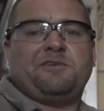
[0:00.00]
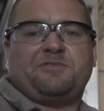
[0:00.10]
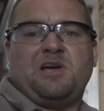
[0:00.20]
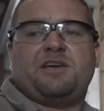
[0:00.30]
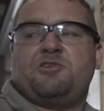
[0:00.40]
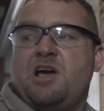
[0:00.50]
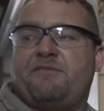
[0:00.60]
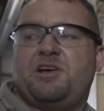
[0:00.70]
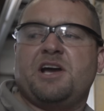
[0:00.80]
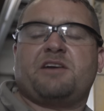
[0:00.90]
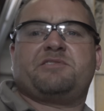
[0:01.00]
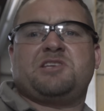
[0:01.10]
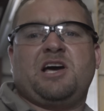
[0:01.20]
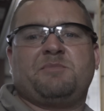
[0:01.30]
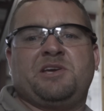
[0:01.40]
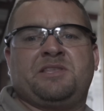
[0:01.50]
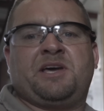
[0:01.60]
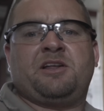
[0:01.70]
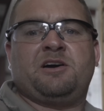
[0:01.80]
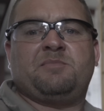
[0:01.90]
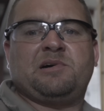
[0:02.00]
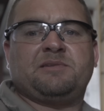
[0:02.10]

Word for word: If not, you have a heck of a time getting that hub